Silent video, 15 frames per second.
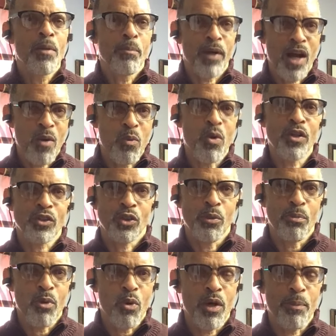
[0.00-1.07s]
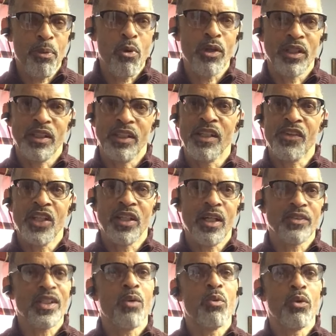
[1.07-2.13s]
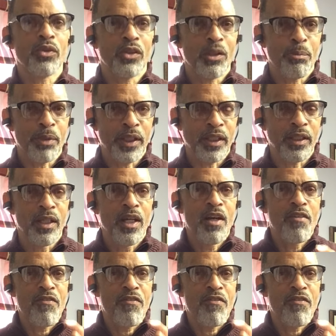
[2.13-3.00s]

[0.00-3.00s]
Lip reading: But I want you, more important than anything else, I want you to be